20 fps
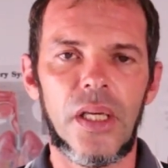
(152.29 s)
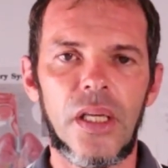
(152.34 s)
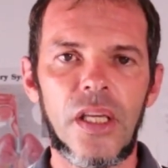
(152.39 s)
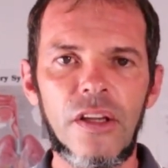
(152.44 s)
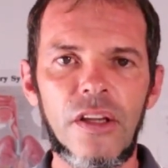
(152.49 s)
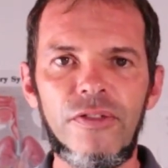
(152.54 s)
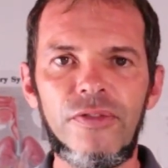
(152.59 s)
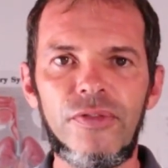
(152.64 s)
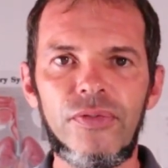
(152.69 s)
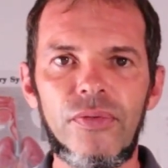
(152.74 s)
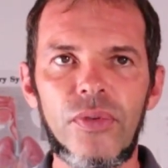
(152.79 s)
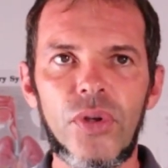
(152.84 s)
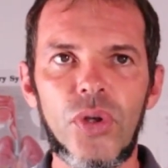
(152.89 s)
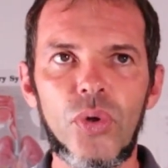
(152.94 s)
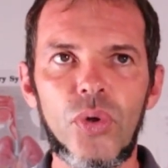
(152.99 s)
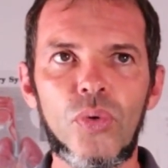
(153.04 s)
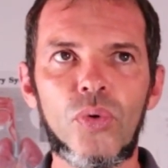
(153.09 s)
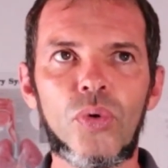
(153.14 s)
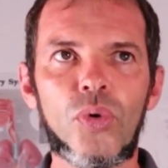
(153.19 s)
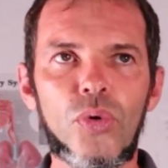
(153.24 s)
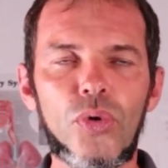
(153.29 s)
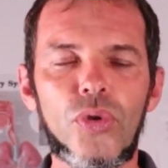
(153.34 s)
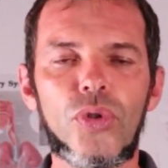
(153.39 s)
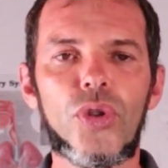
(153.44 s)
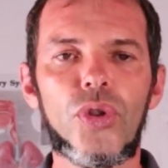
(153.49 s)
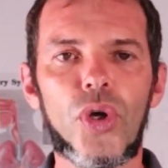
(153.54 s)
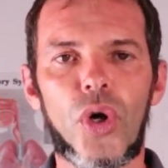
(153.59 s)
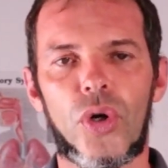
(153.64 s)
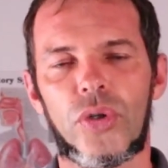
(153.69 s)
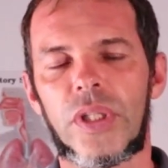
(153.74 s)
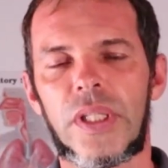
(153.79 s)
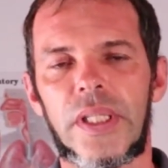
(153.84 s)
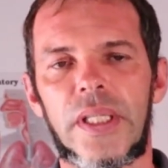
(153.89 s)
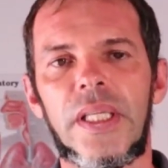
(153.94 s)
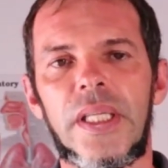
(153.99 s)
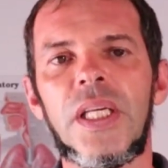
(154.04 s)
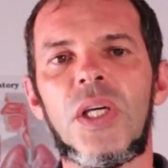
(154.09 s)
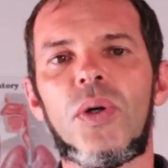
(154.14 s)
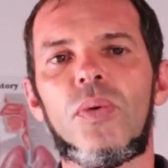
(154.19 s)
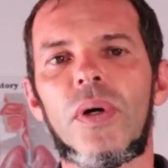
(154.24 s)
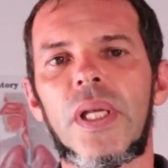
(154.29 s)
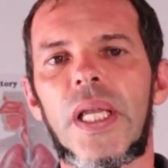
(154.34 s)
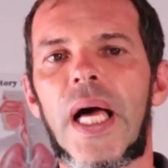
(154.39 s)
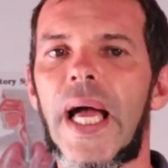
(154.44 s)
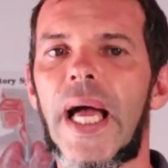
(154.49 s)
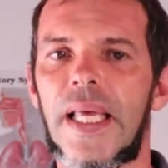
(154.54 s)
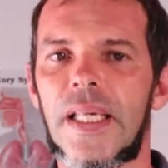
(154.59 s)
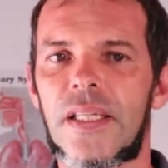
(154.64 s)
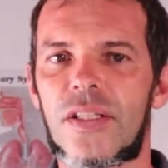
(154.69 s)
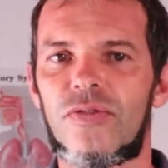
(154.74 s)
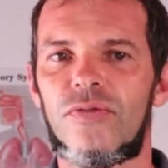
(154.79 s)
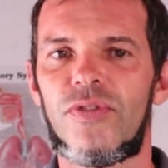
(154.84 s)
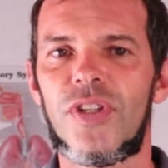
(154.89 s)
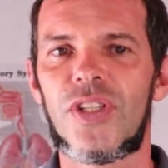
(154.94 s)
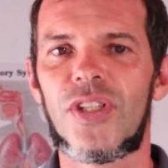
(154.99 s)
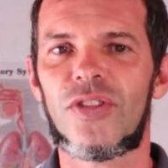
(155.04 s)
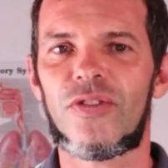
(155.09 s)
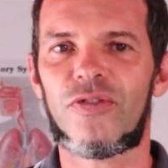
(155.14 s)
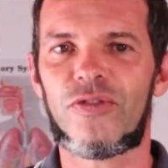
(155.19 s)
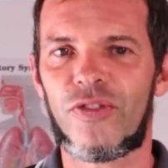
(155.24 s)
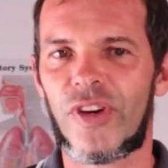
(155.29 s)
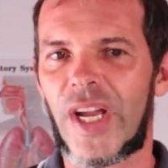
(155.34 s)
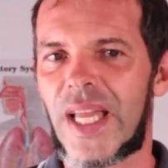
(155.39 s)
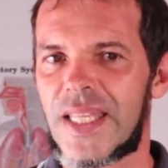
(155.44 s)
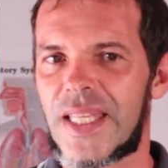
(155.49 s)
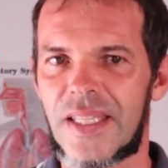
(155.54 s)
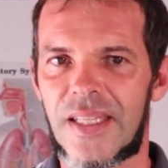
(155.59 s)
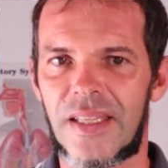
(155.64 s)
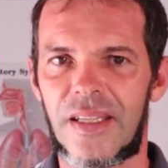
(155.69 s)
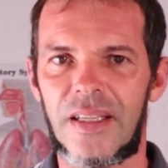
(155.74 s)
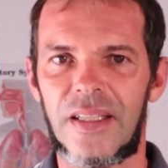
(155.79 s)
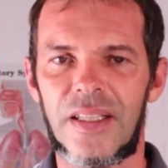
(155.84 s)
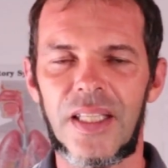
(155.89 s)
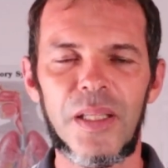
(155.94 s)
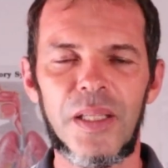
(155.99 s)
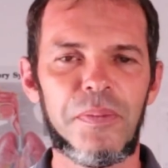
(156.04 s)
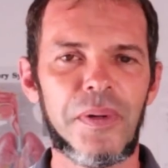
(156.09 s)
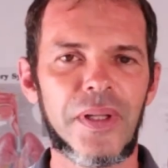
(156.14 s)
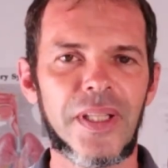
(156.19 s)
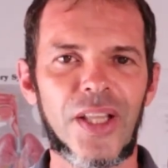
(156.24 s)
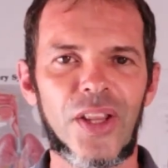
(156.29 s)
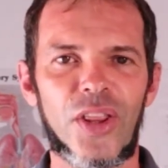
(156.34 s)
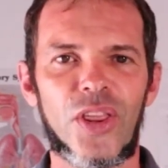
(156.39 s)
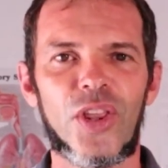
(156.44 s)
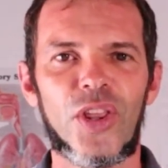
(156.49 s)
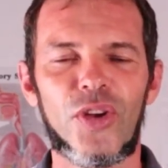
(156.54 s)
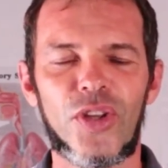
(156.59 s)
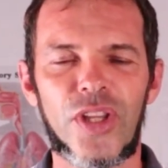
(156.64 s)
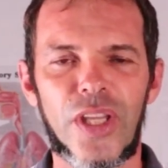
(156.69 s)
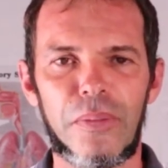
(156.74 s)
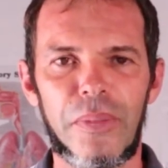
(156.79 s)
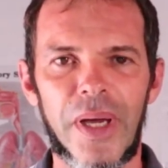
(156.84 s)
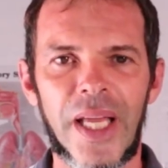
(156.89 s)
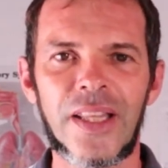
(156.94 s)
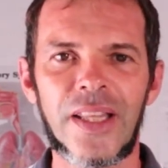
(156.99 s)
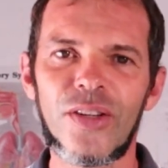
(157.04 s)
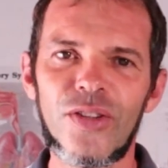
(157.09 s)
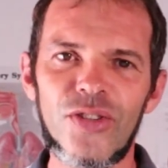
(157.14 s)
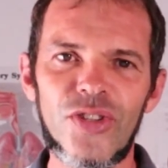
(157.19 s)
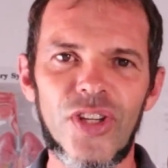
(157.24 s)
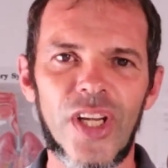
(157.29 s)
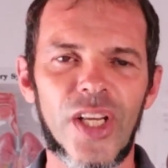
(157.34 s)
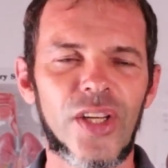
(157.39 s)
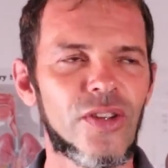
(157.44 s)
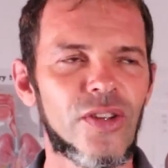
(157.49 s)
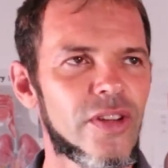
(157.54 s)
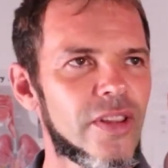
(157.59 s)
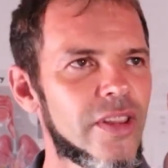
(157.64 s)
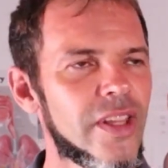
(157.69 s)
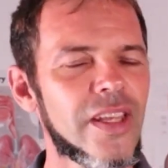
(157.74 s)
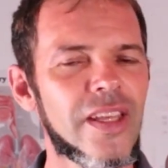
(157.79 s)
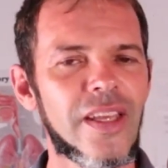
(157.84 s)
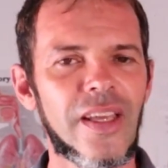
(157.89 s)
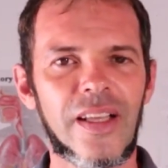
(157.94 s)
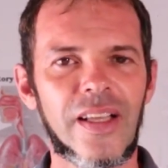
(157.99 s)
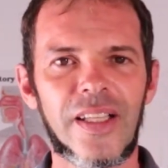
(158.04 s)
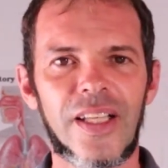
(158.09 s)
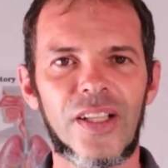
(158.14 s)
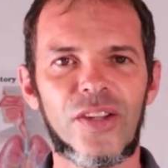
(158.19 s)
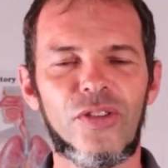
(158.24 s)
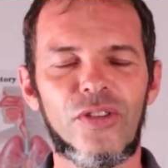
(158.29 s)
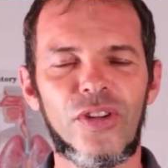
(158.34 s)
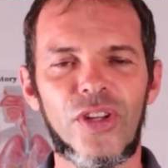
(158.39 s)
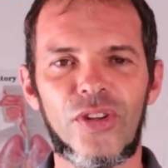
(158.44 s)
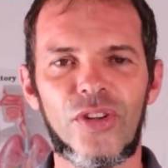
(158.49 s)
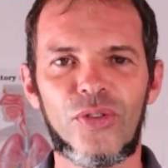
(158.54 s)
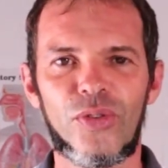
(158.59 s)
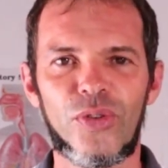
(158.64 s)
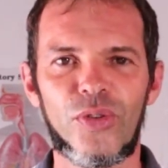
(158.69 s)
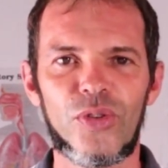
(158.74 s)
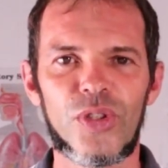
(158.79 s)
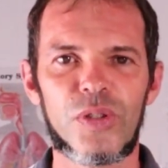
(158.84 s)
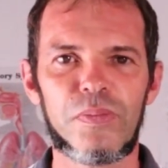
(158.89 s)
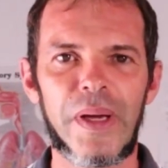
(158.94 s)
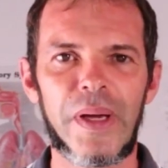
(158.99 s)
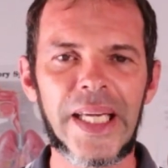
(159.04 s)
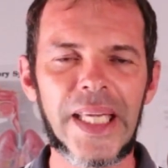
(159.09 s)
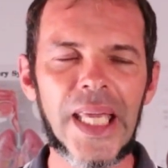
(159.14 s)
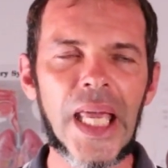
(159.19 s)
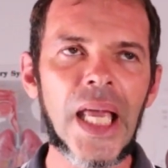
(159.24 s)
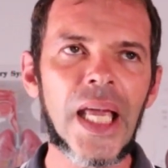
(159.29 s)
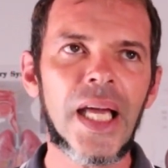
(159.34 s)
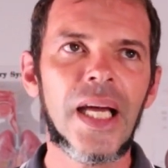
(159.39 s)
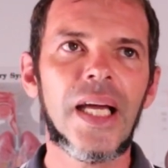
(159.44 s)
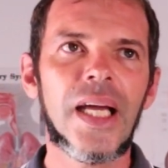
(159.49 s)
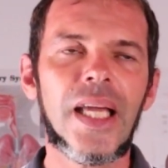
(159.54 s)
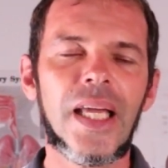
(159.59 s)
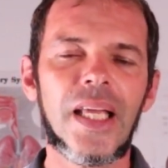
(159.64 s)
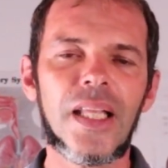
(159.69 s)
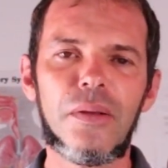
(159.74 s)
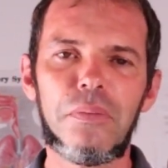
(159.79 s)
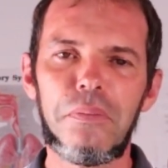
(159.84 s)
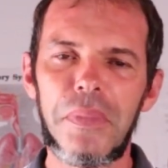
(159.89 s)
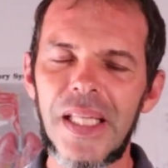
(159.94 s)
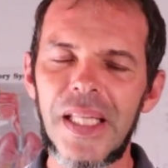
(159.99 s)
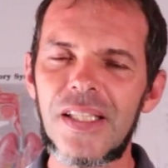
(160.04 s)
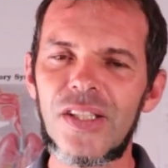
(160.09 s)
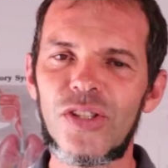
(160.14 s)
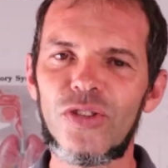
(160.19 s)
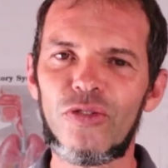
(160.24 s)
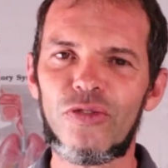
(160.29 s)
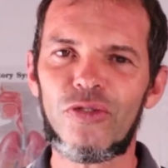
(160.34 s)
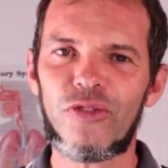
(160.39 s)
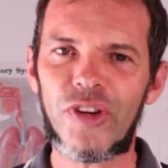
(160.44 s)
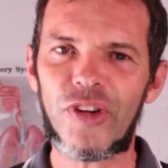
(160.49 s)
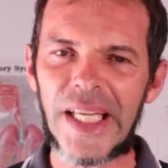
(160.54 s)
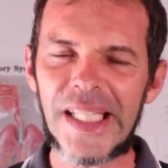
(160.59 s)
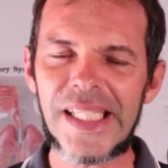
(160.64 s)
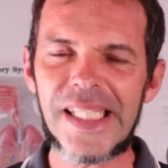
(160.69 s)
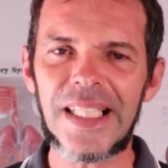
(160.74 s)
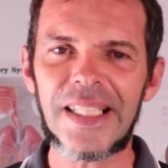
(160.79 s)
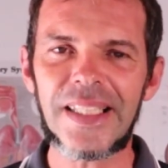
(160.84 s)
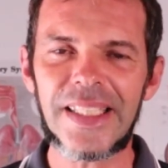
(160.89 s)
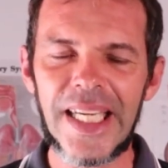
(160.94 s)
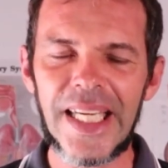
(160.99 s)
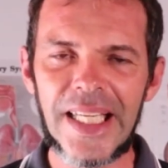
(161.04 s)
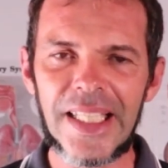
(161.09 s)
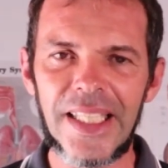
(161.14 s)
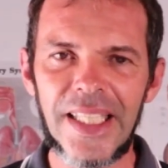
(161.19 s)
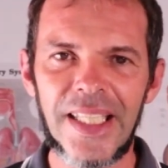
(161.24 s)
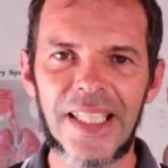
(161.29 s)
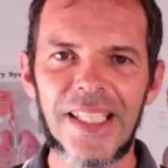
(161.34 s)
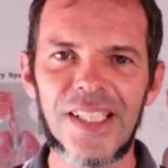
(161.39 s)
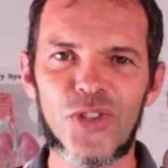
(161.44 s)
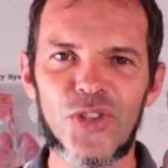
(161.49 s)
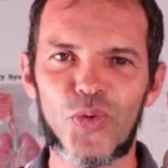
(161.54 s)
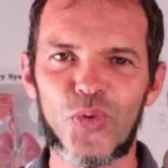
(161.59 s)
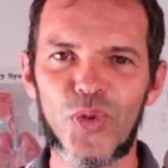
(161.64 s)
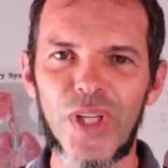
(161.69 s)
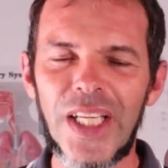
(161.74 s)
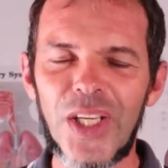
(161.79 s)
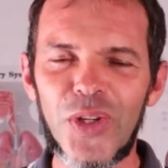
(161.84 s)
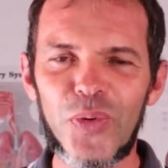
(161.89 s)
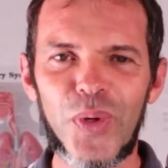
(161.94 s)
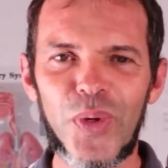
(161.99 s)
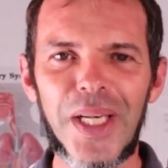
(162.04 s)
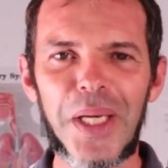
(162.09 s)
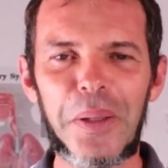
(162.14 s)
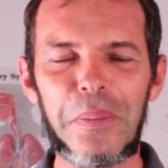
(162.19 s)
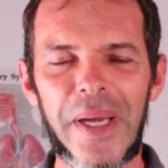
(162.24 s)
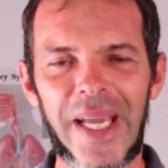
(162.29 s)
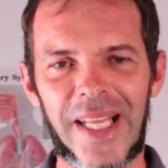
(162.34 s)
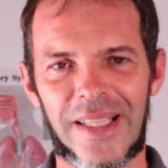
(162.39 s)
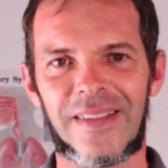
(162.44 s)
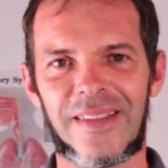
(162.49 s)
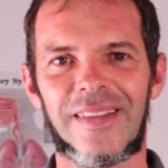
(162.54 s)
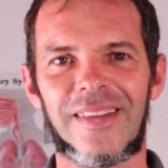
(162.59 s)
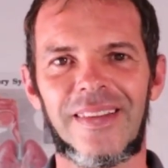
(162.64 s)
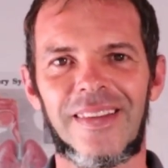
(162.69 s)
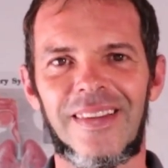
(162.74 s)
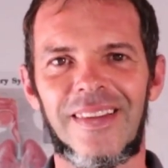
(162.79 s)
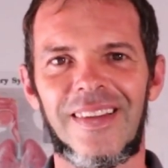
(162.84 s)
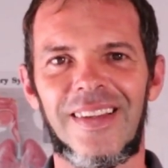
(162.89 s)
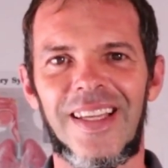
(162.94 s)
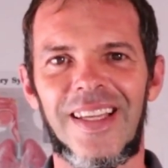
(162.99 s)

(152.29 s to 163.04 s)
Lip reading: If you could not equalize with a frenzel deeper than 30 meters and you're thinking that you need to use packing, it means your frenzel technique is really, really bad.